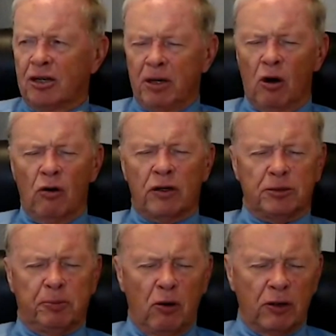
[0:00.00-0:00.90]
going to be Hocus
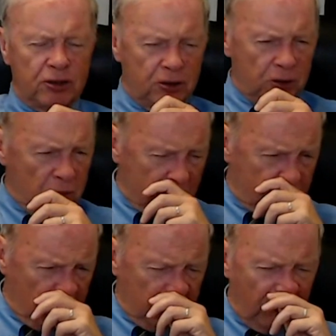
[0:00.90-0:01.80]
Pocus 2,
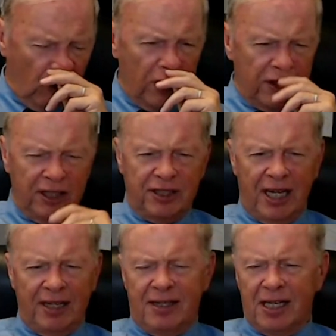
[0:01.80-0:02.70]
October 4th. It's
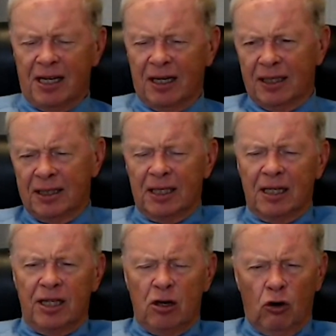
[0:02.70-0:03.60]
at the uh,
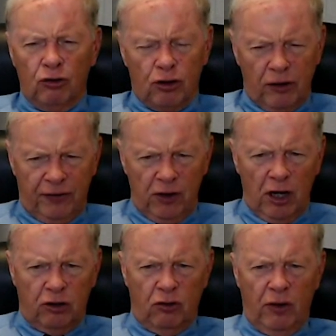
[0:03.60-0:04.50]
the old Durfee
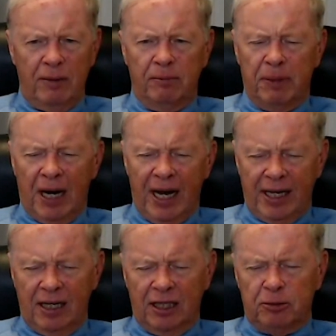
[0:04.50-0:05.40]
Auditorium
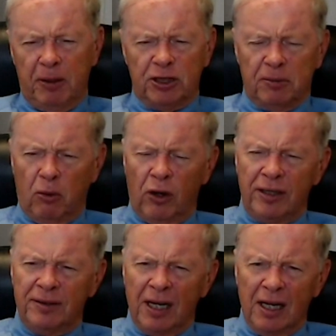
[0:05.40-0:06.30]
behind Spencer
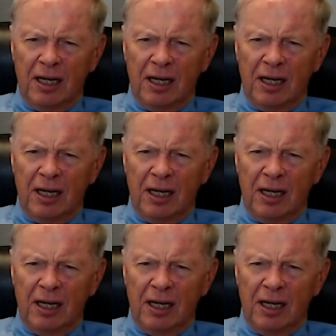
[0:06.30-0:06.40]
Borden.